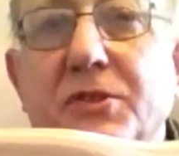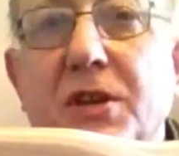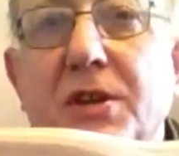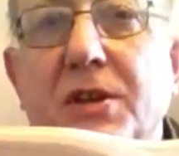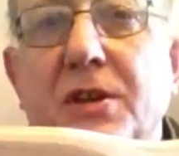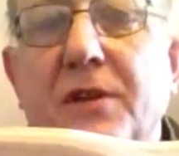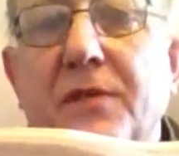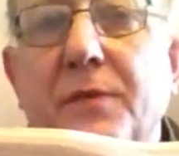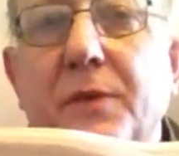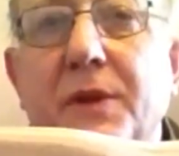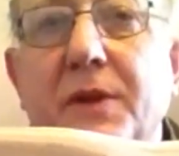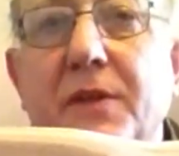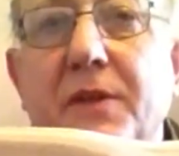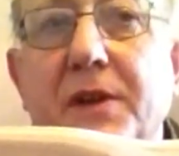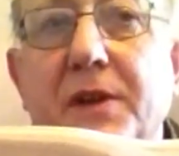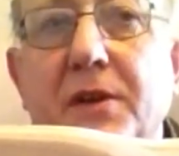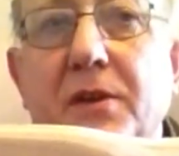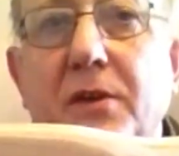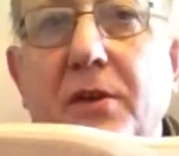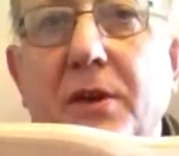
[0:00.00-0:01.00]
turn off one
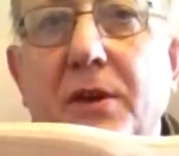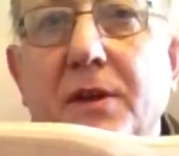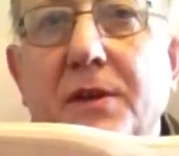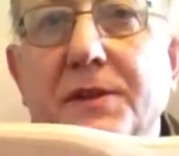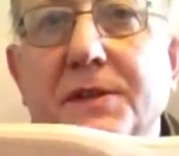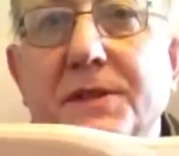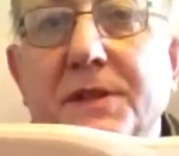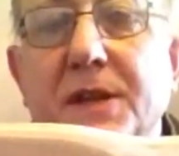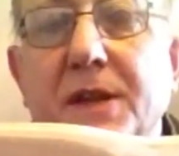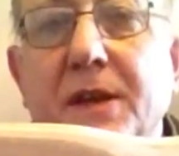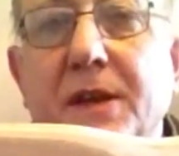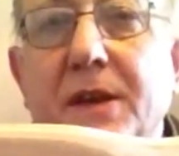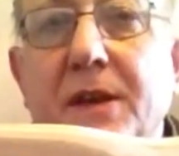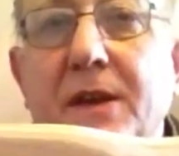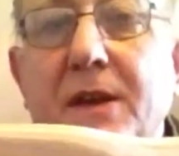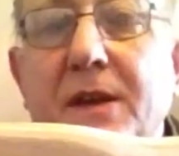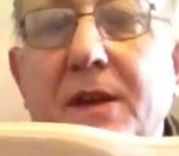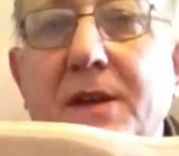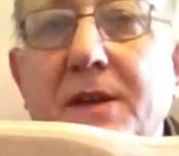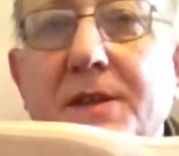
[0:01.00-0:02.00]
of the coils.
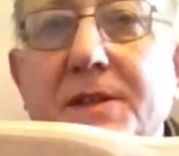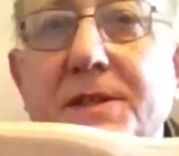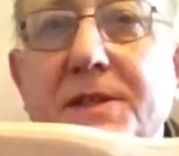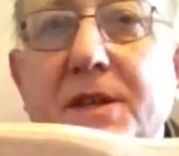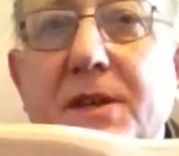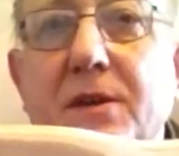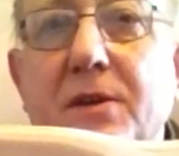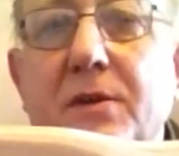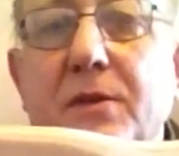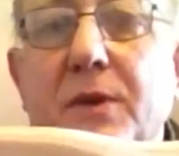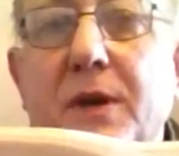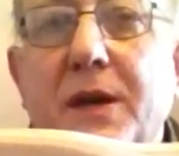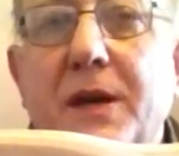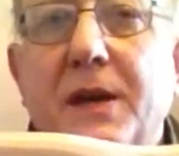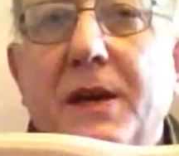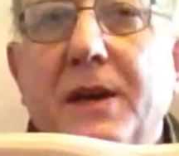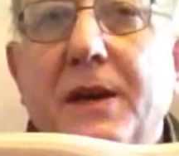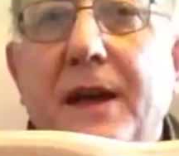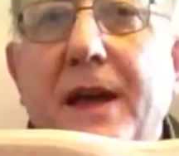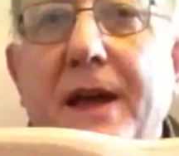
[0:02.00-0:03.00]

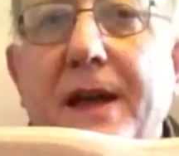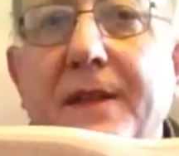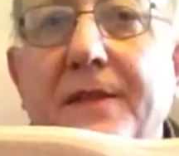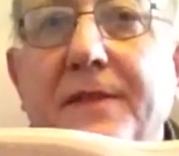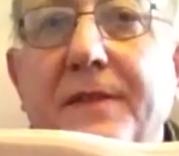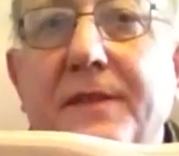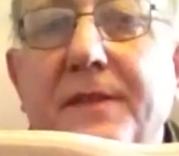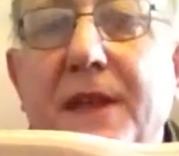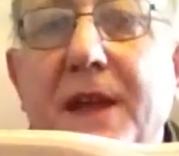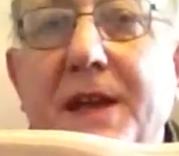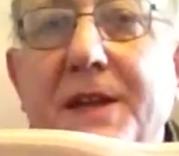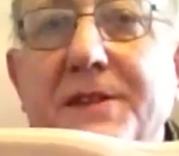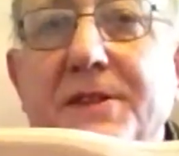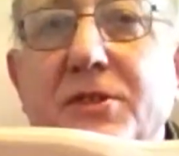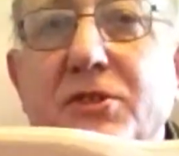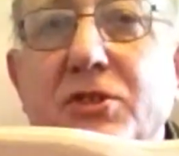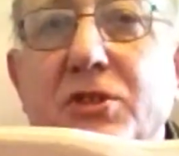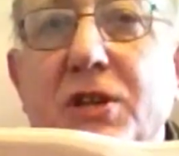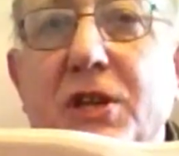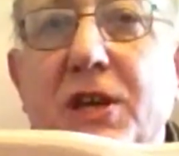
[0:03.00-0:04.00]
So, and
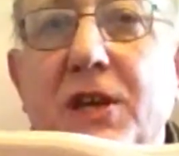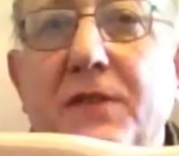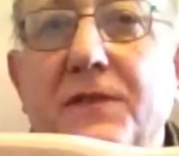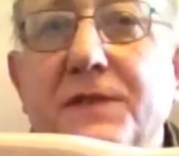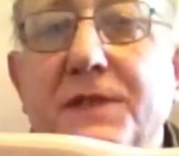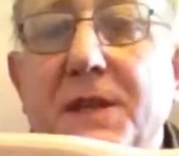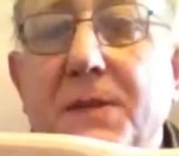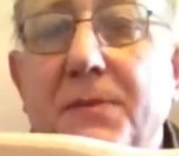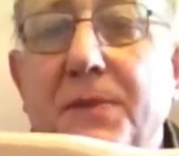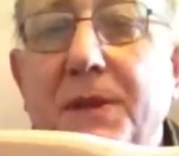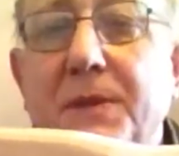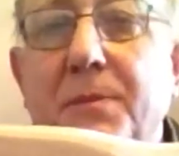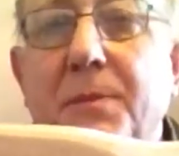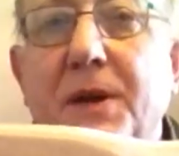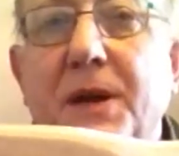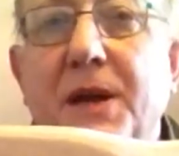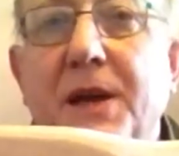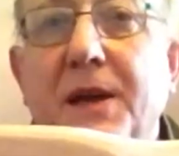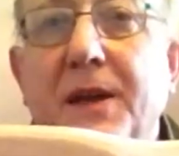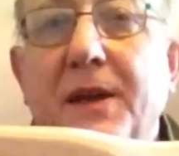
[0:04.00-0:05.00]
that's achieved simply
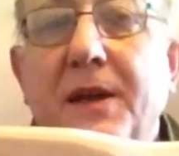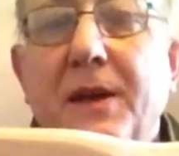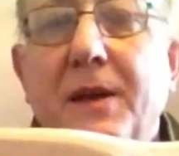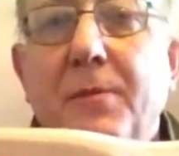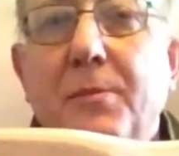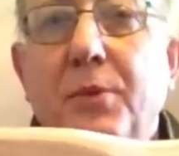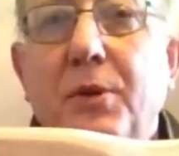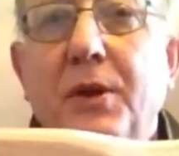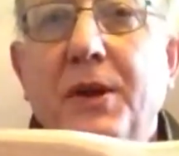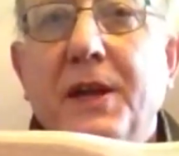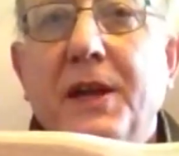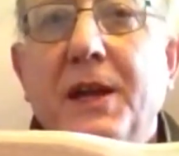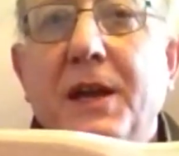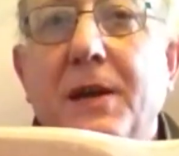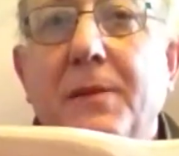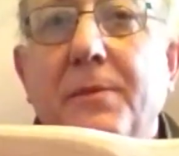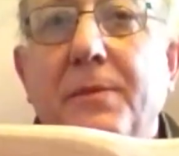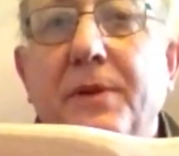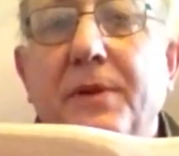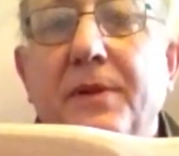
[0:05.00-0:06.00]
by
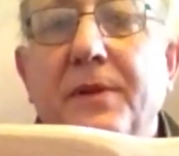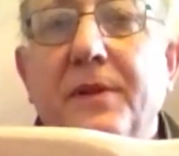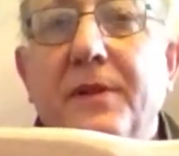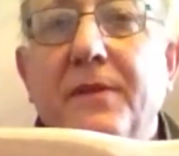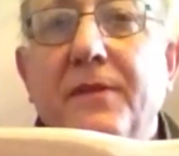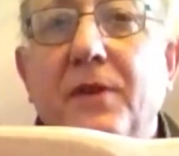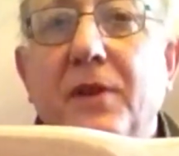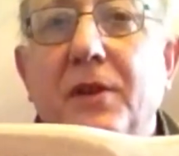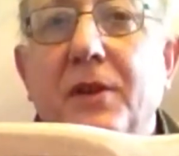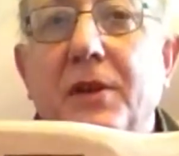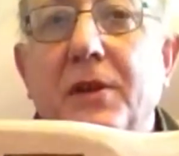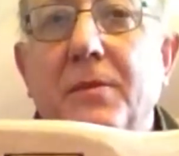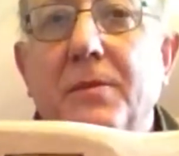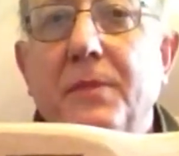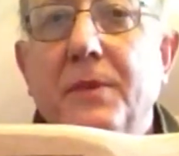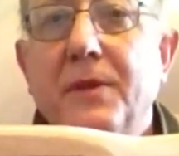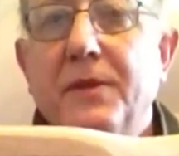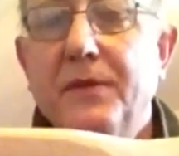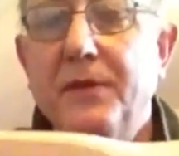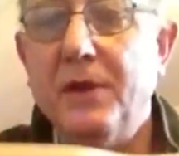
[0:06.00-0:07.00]
pulling up the
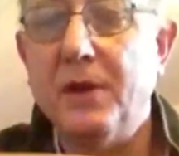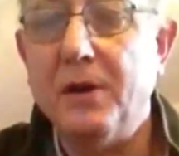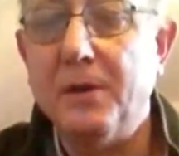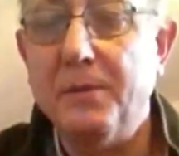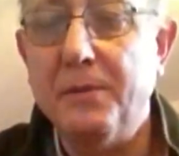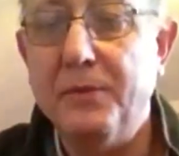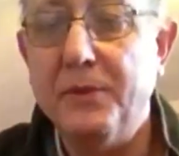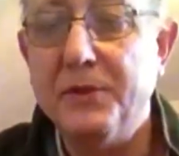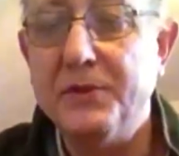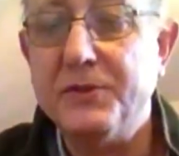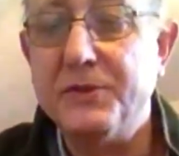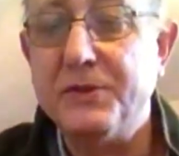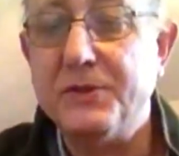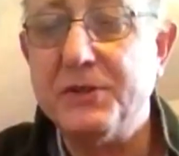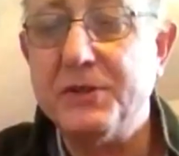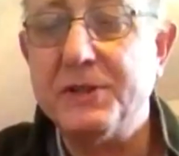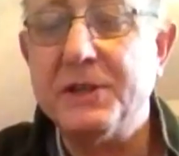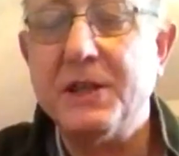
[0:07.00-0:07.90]
volume knob, which is